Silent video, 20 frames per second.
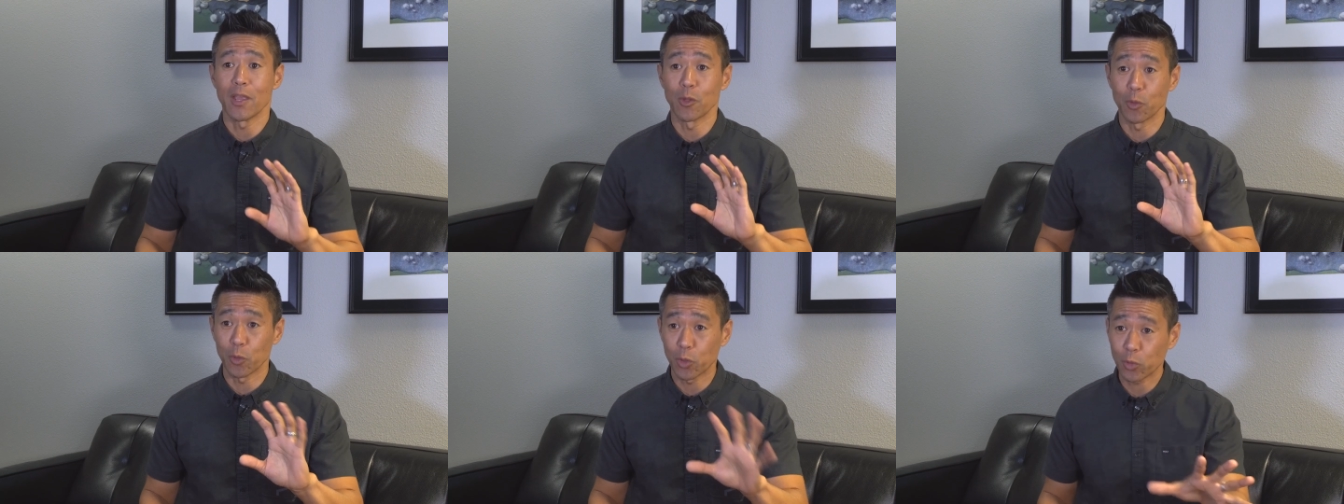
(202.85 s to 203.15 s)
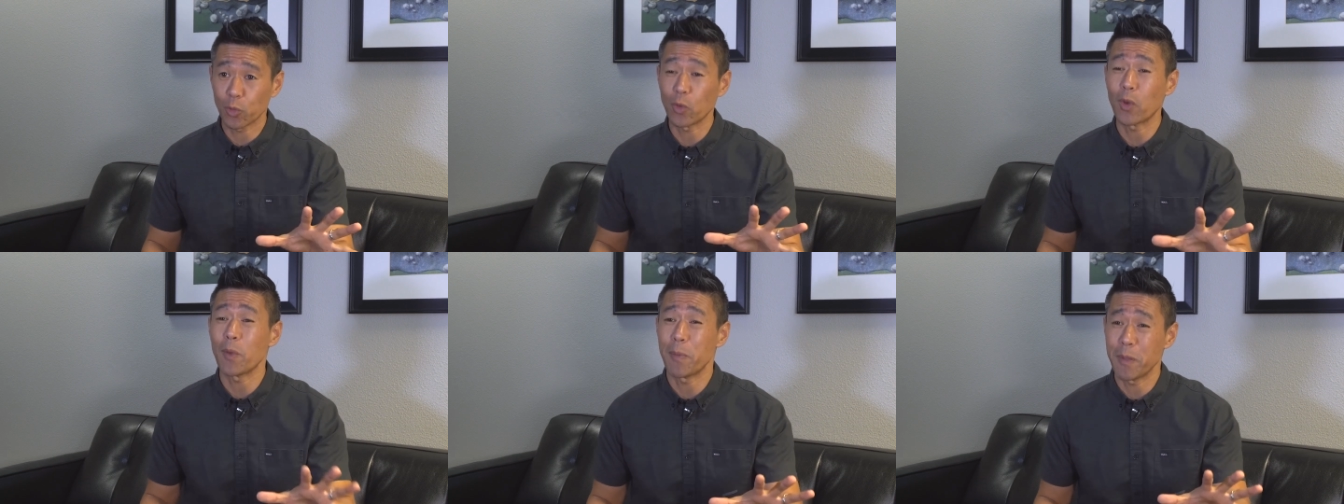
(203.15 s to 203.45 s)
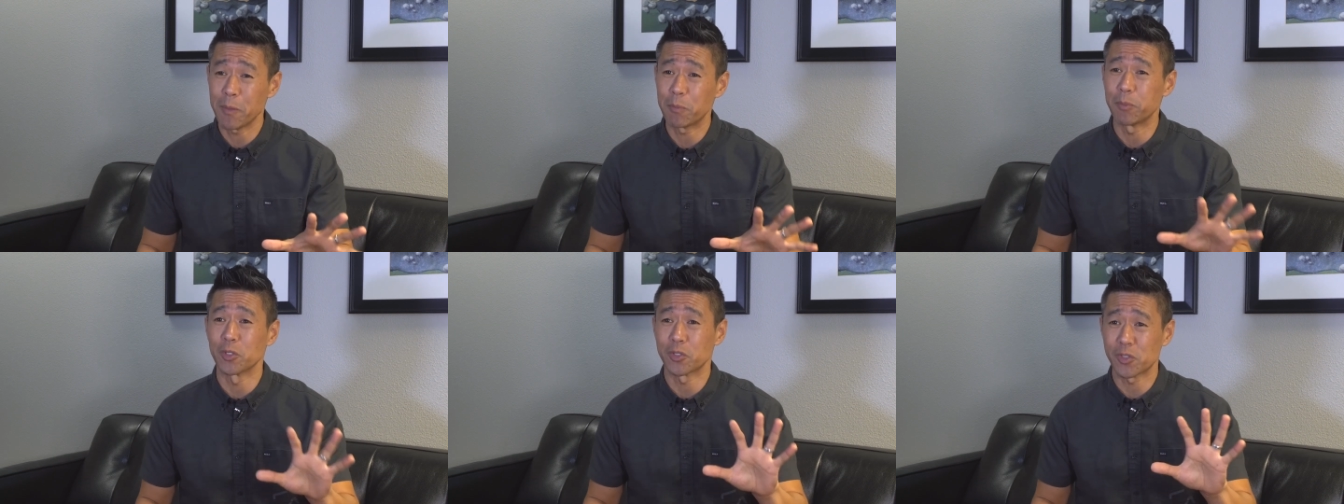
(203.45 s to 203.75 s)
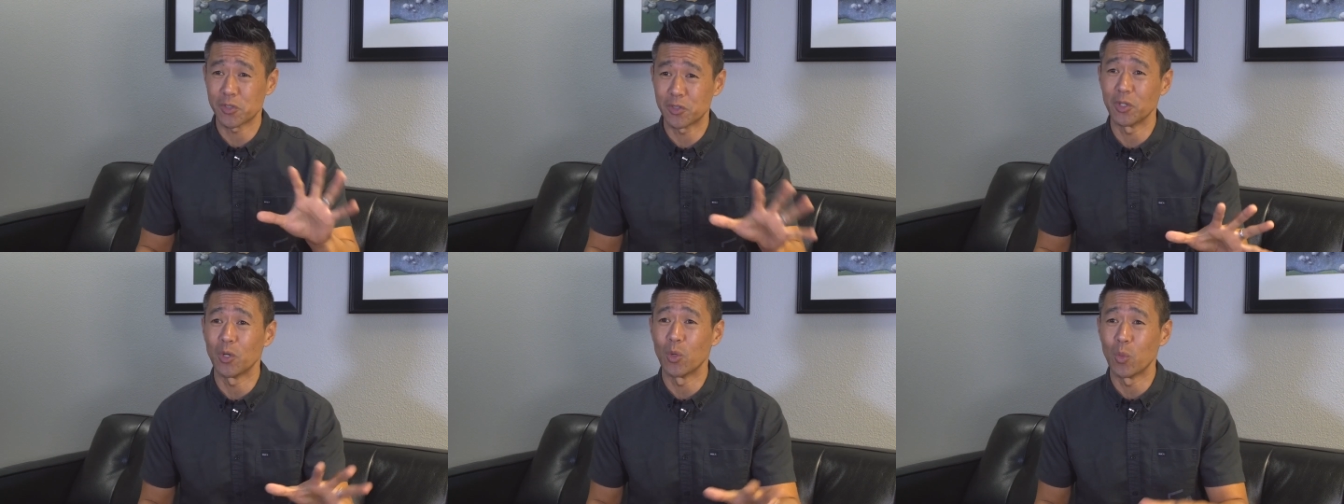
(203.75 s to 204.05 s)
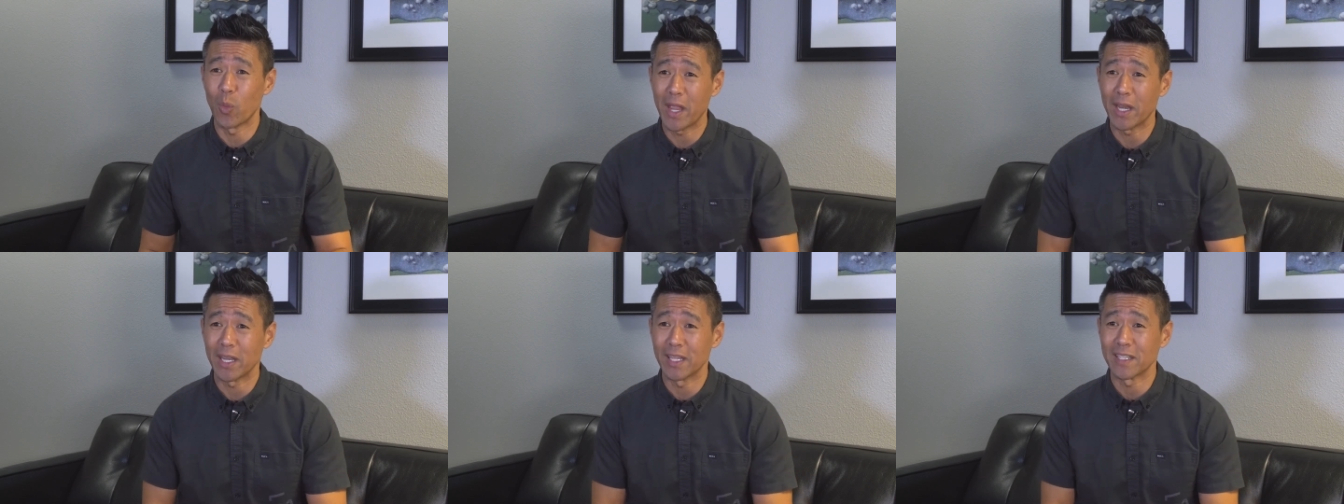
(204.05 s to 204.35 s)
and there were three people
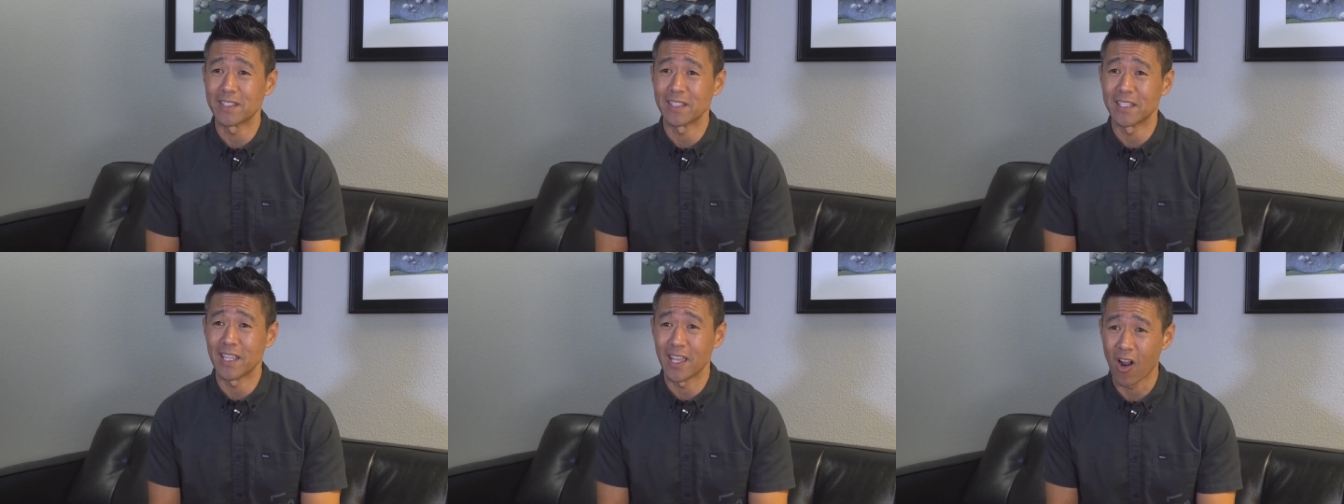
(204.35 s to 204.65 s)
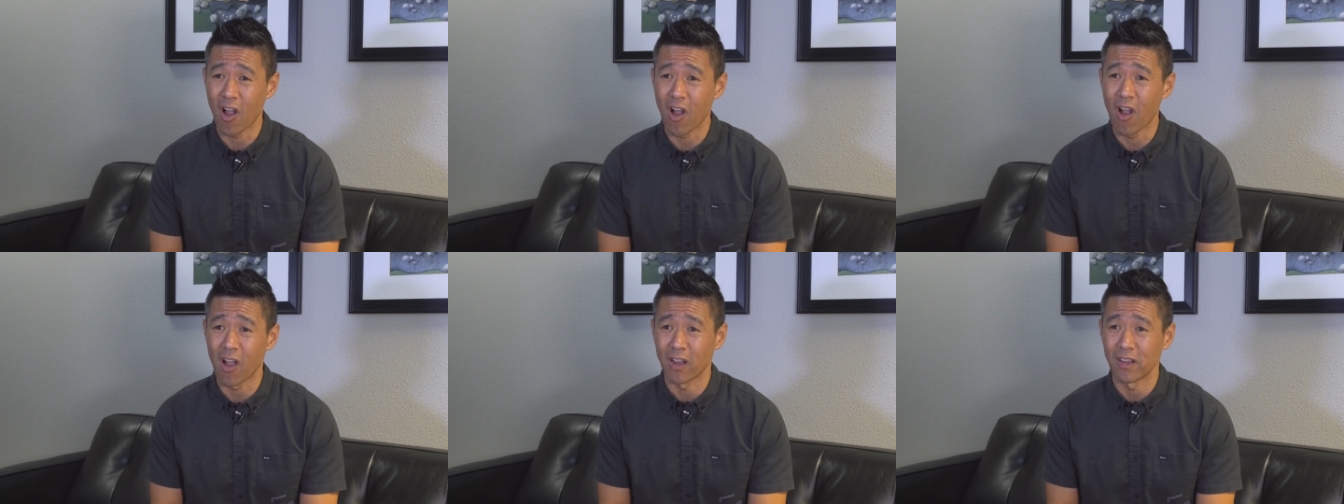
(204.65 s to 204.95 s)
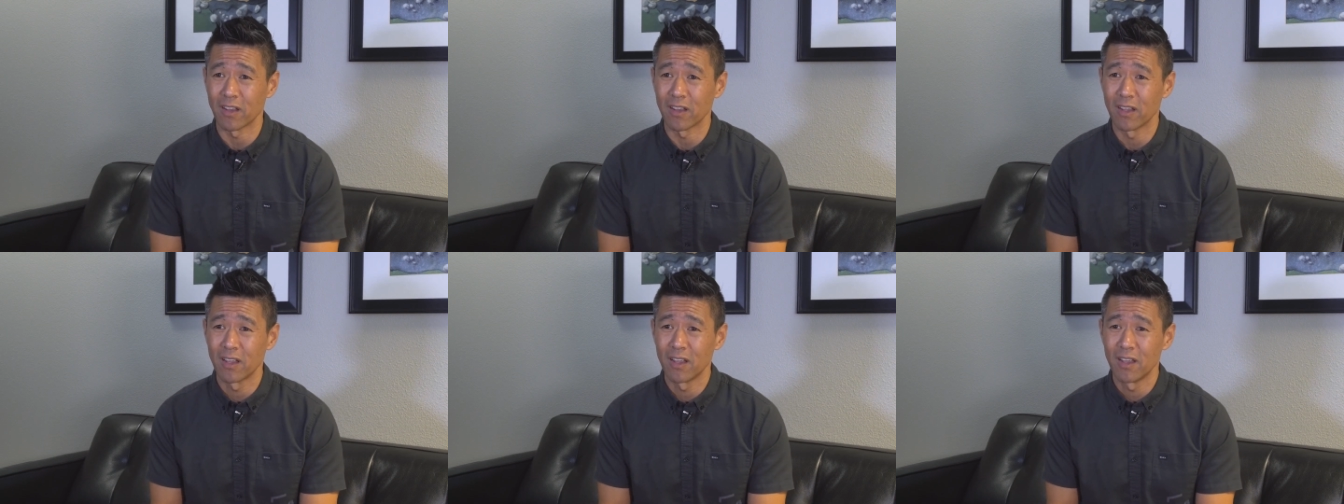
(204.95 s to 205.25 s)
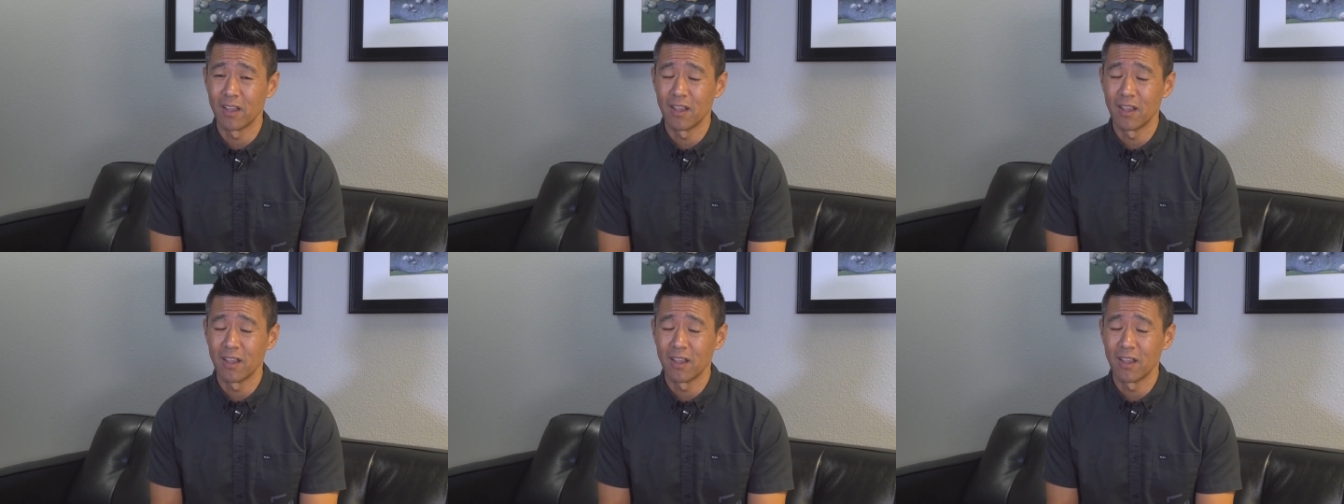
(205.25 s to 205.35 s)
still waiting to get on.